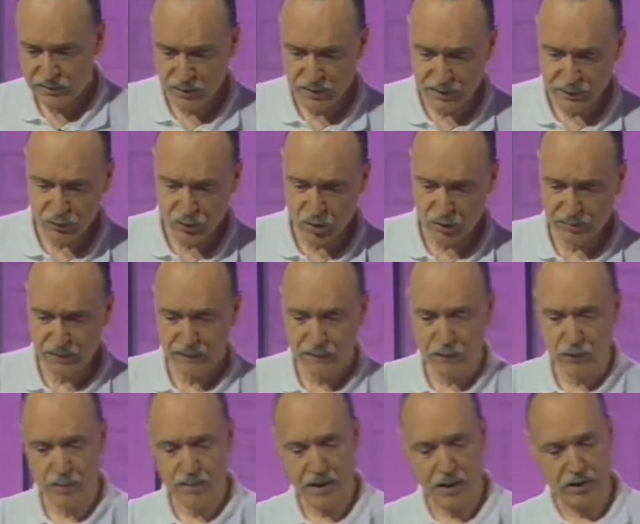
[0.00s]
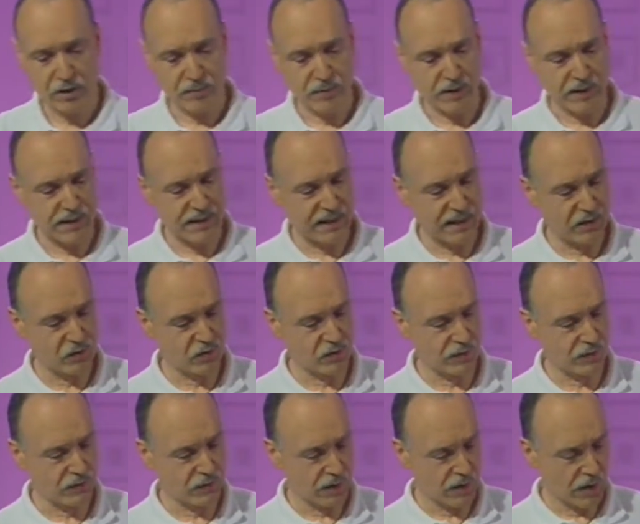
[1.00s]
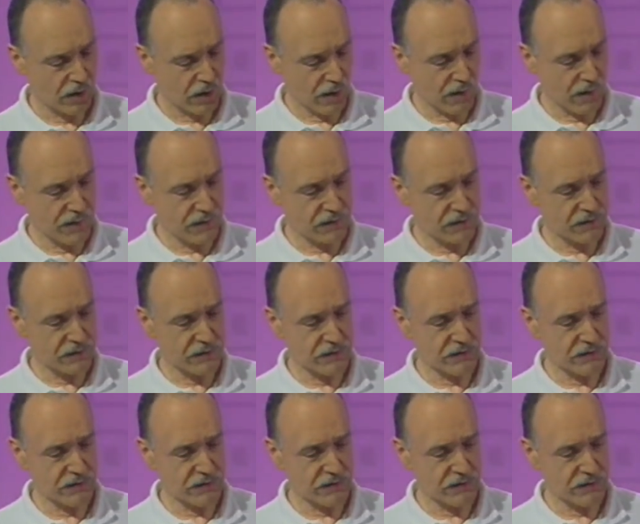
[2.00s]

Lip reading: When I talked before about communications, this